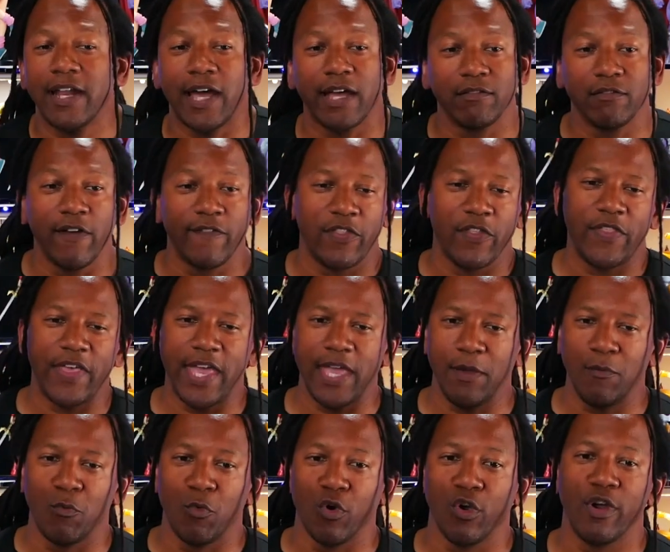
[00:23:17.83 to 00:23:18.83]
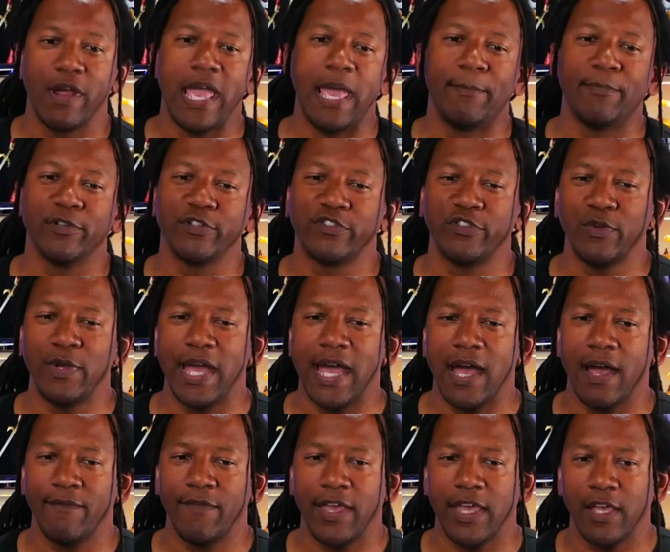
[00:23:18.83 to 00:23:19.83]
I love that they were able to
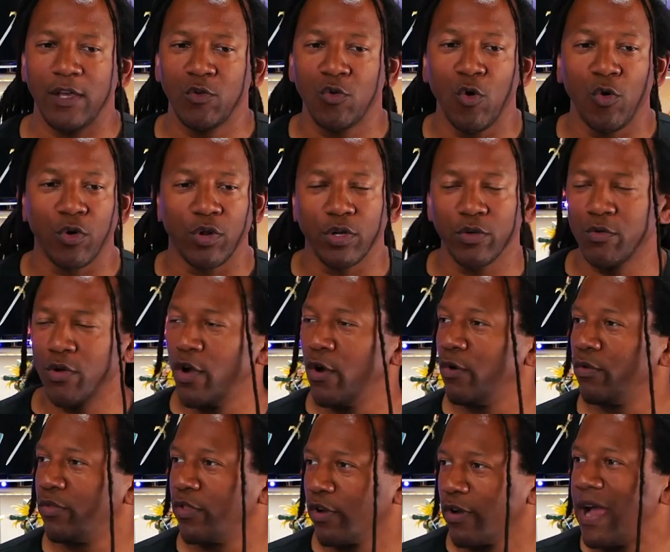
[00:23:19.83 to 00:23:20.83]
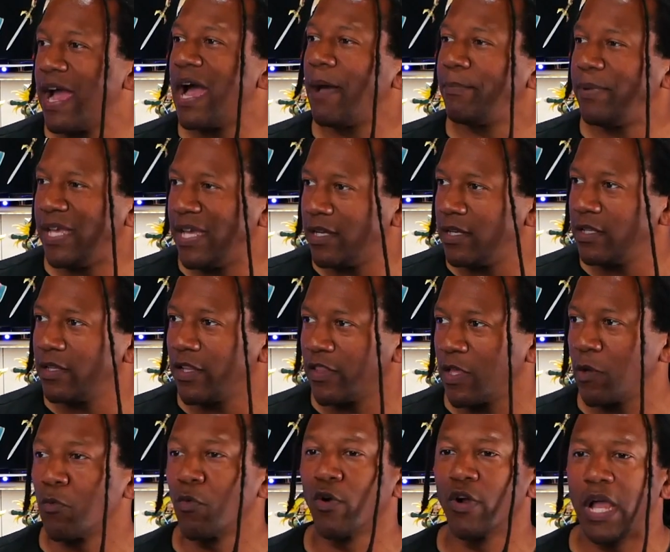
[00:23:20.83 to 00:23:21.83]
have a quote unquote their happy ending, that
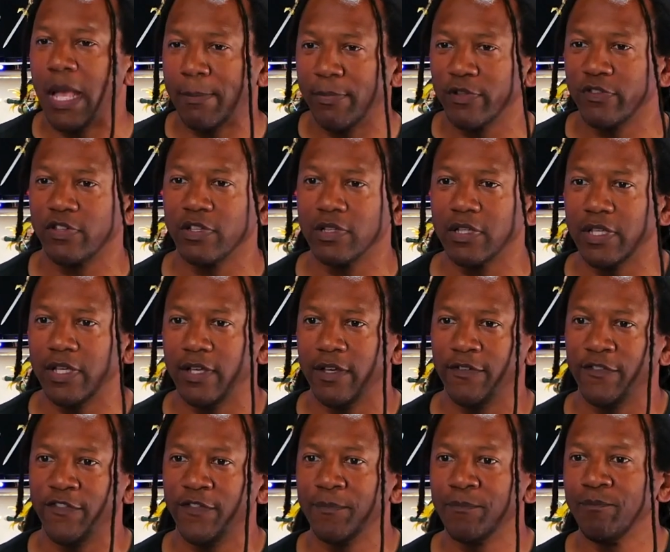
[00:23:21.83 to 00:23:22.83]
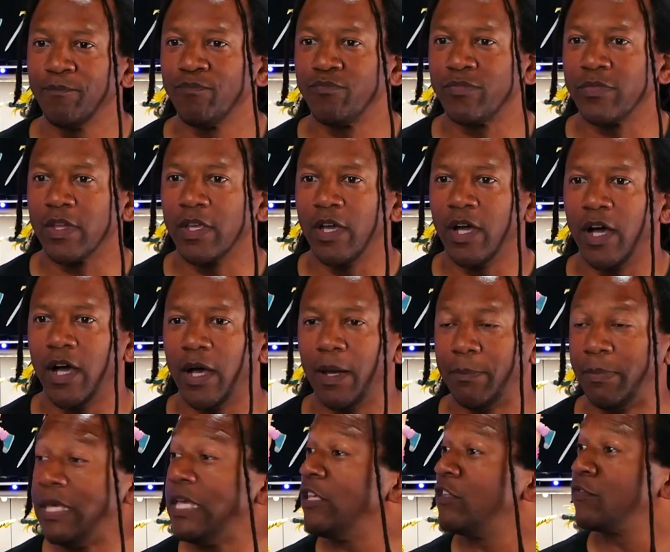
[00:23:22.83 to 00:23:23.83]
they were able to live
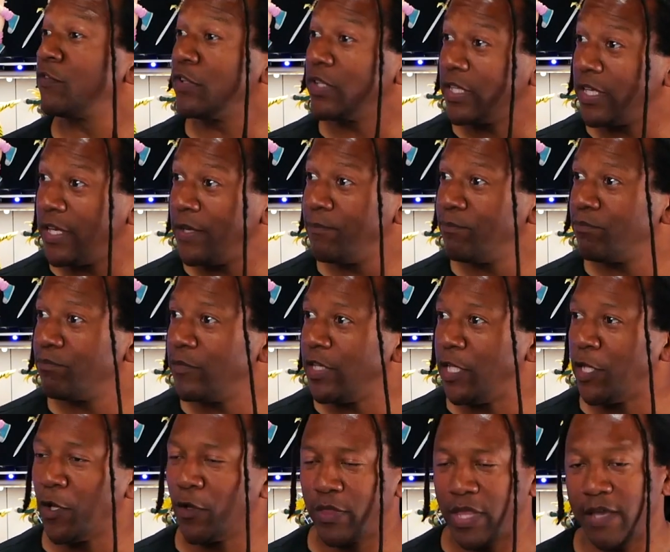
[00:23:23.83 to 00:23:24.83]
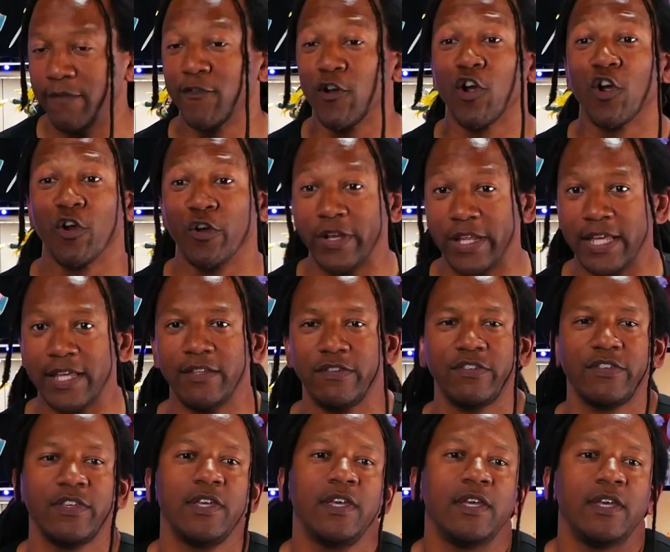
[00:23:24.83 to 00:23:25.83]
peacefully. They've earned
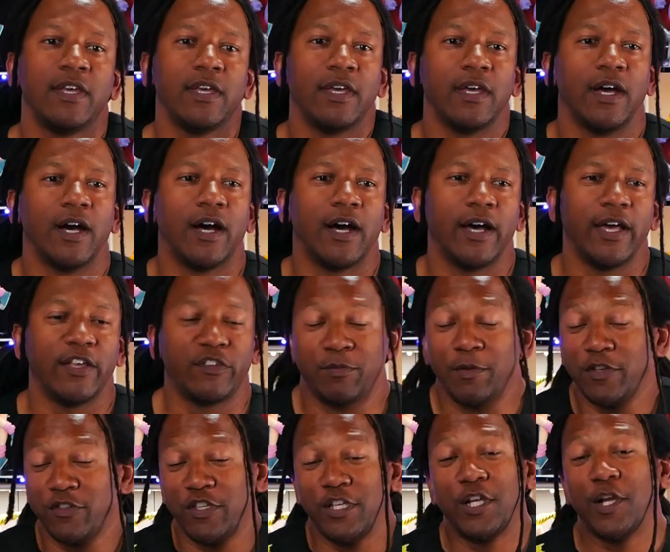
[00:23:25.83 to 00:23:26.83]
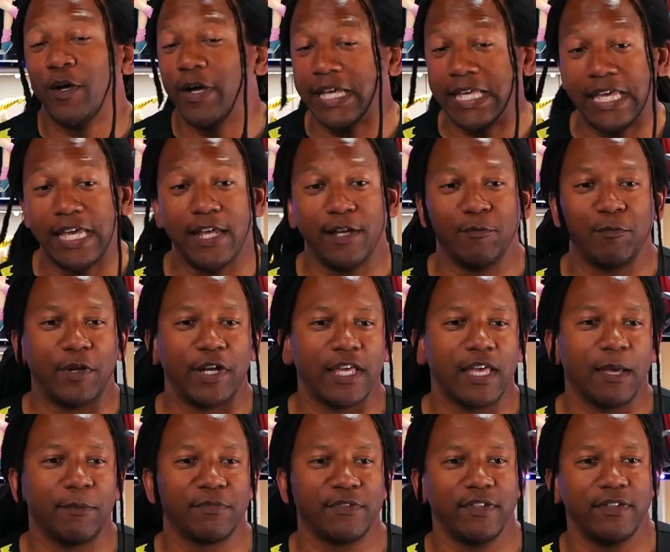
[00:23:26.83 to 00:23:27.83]
it. Especially again when it
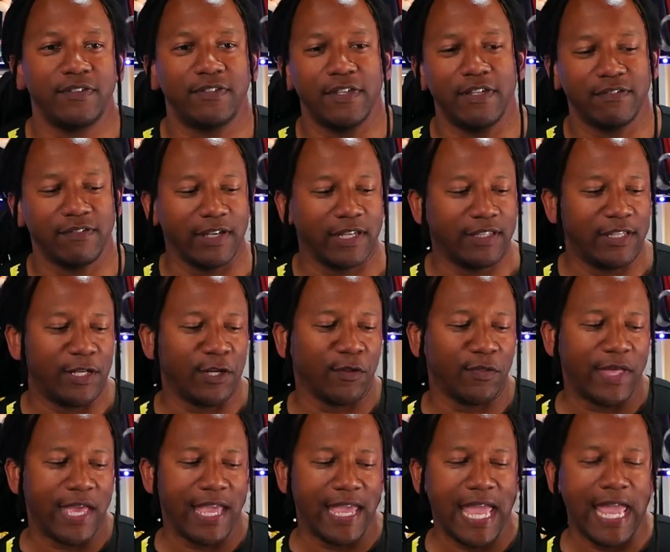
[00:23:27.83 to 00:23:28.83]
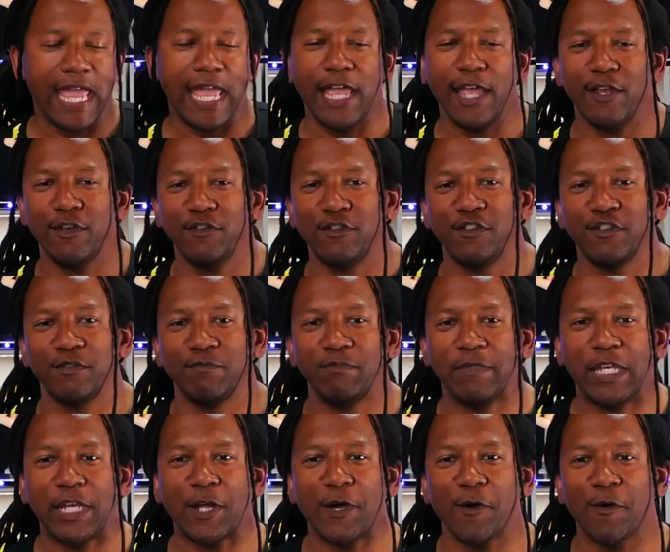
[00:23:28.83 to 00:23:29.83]
comes to the sense like they age
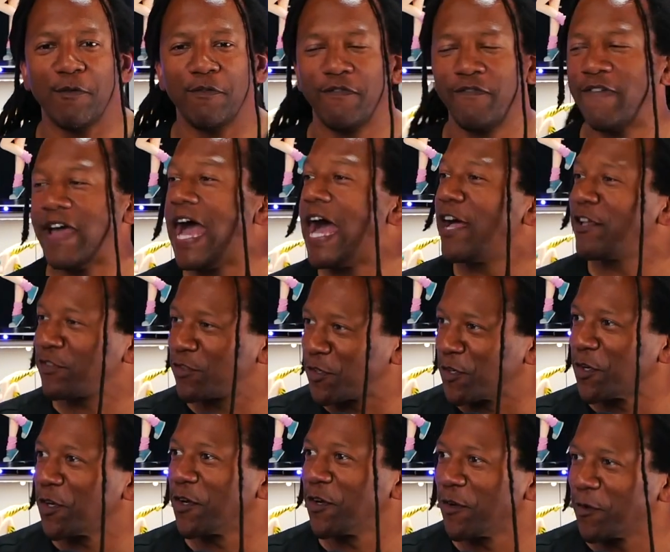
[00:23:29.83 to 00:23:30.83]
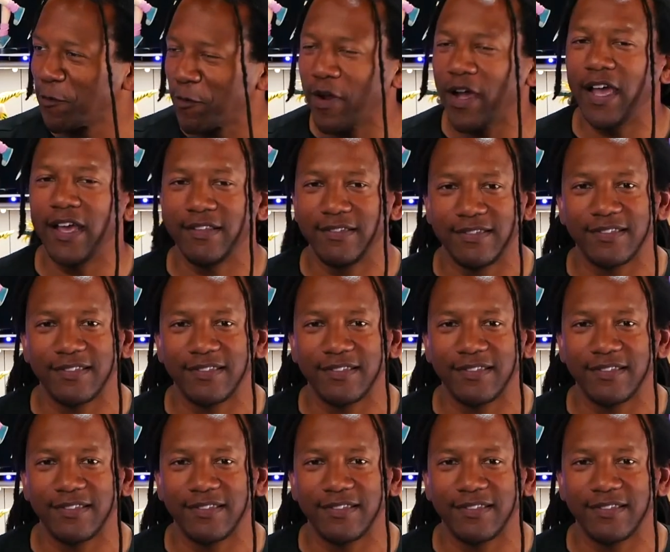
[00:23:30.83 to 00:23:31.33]
faster, right?